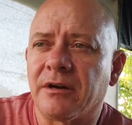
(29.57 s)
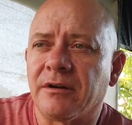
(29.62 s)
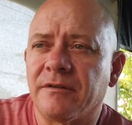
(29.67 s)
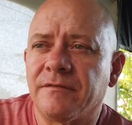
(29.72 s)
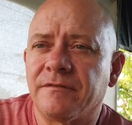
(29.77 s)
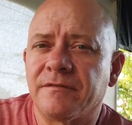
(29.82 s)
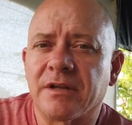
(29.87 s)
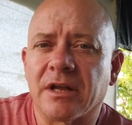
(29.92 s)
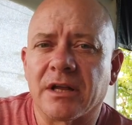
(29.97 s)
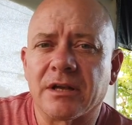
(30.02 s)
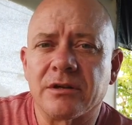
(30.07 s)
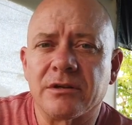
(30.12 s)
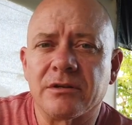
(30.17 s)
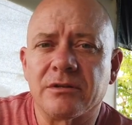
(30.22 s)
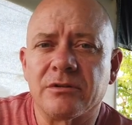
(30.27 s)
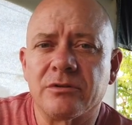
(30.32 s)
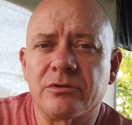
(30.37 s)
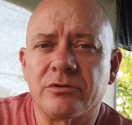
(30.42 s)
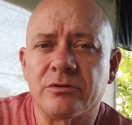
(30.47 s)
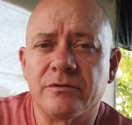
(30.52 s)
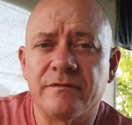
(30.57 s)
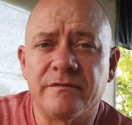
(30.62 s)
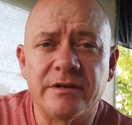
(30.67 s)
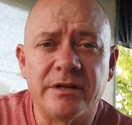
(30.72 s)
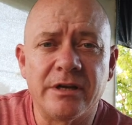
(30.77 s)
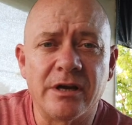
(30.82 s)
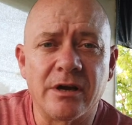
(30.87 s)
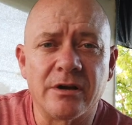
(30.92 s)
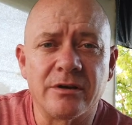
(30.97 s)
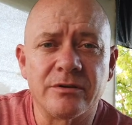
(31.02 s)
I've done two
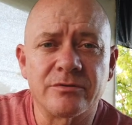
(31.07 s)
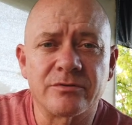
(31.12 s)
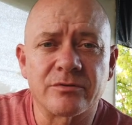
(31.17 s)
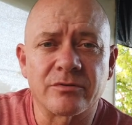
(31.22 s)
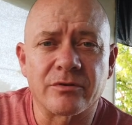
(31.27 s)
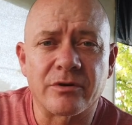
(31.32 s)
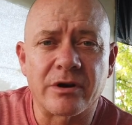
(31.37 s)
videos